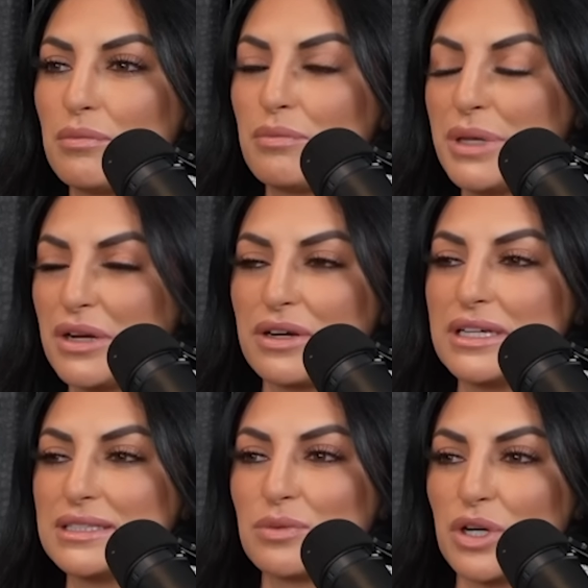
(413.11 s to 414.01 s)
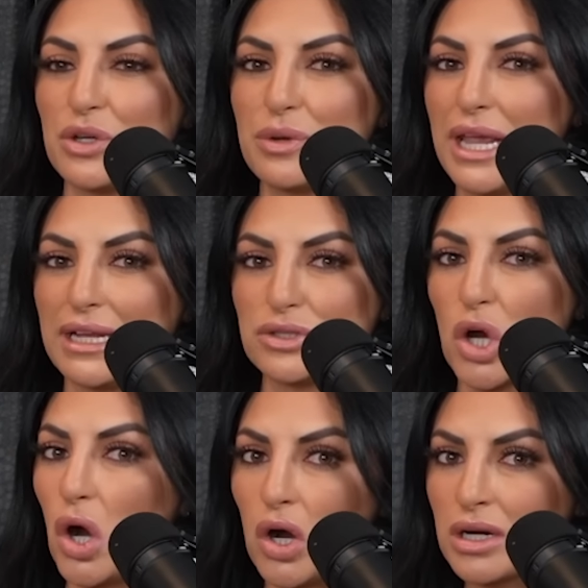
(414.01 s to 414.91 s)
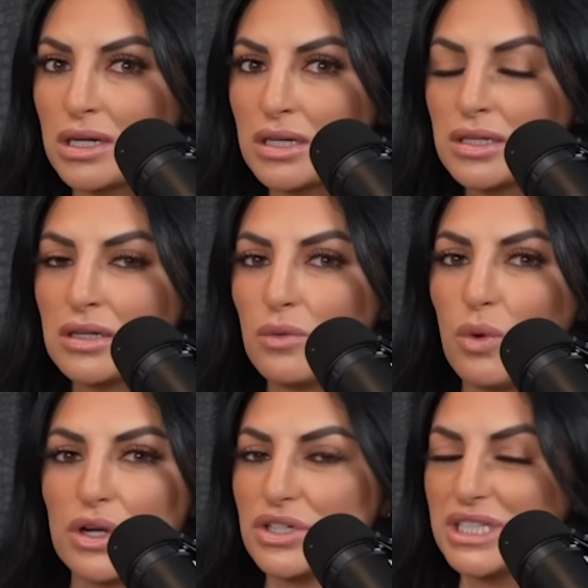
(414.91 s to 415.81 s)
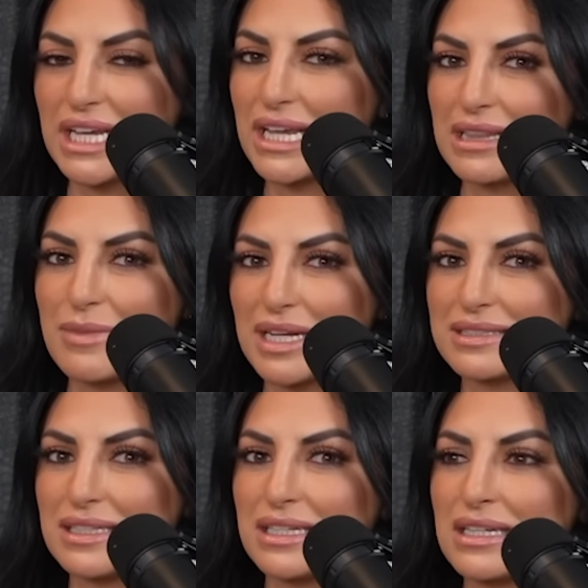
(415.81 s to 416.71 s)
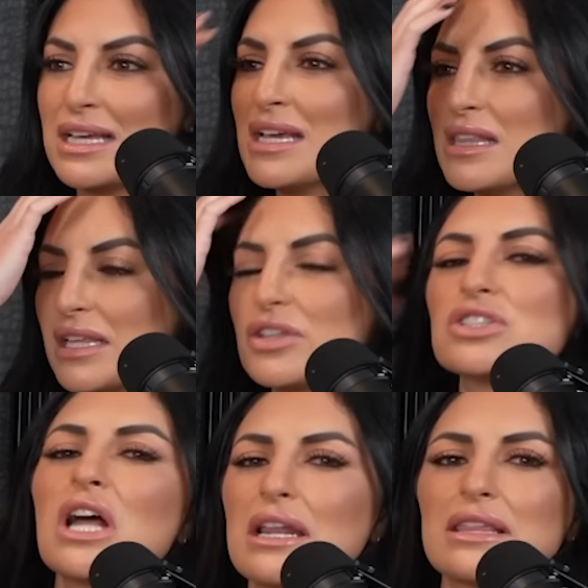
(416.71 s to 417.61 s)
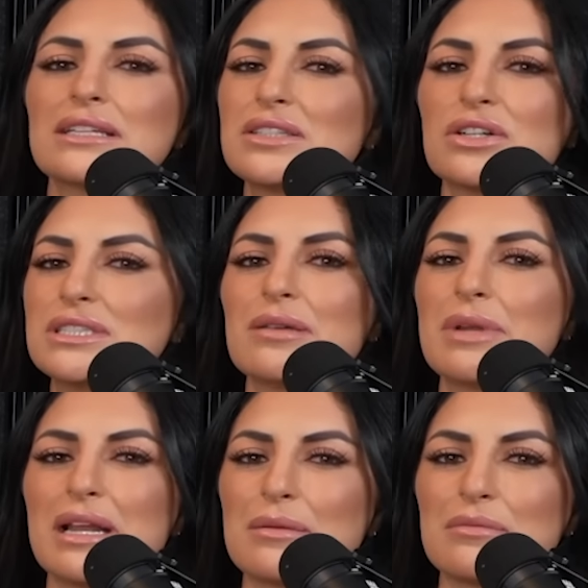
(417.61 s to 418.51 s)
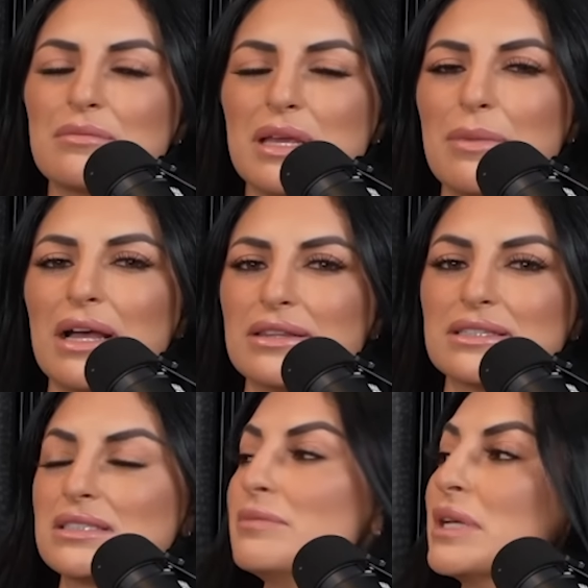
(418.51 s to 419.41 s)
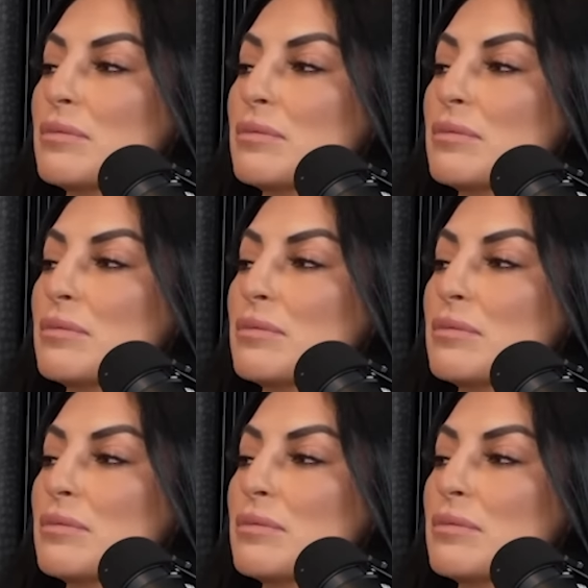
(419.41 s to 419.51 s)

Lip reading: periods where you can't talk while you're taking the medicine. Like there's a lot of things that are intimidating me about this, to be